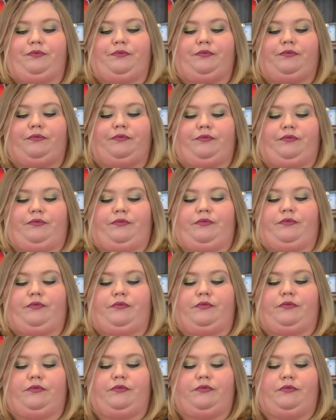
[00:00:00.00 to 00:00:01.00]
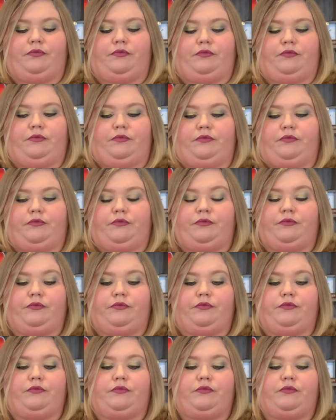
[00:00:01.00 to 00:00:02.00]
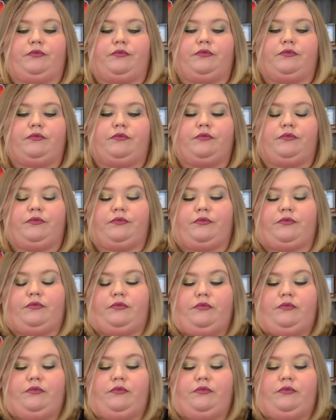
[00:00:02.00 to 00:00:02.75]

(no one is talking)